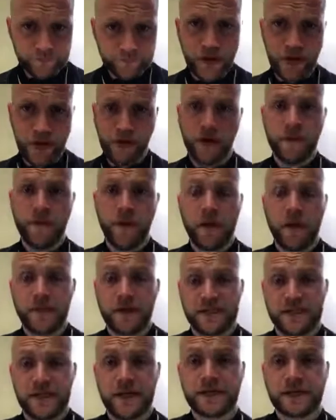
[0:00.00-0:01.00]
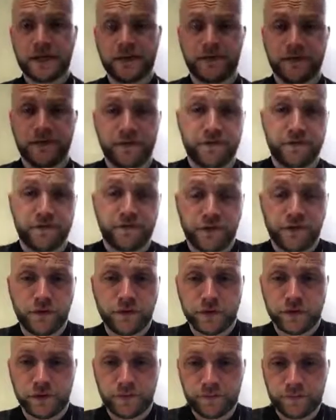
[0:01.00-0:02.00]
I'm excited for the
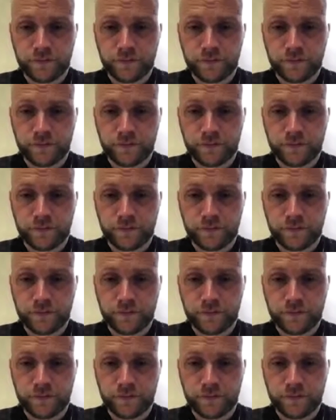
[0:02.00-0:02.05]
future.